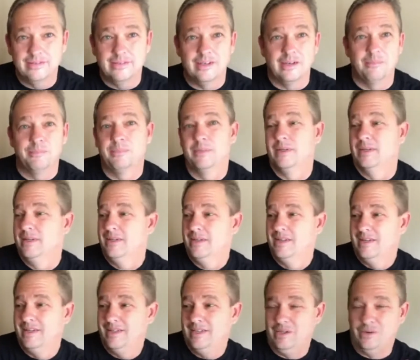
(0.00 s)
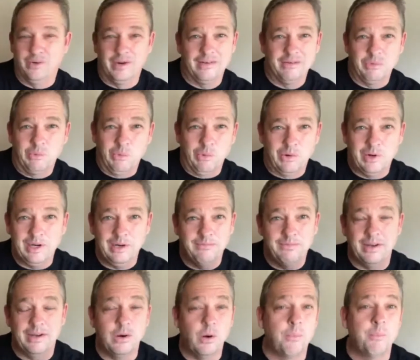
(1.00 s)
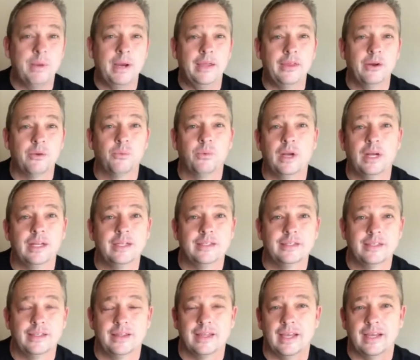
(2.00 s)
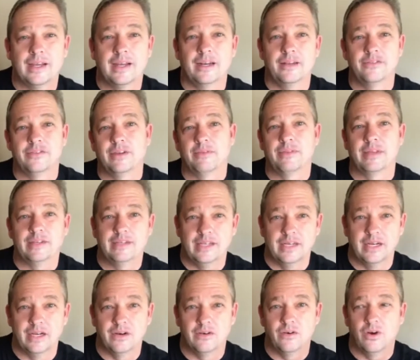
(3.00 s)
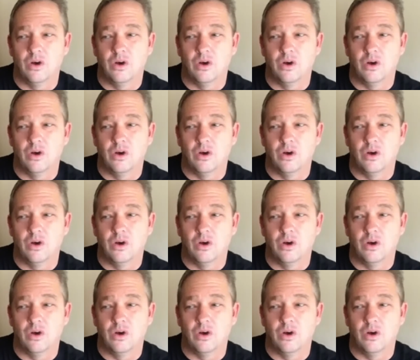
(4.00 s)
up, you don't have to worry if they don't pay their rent, that kind of stuff. They take care of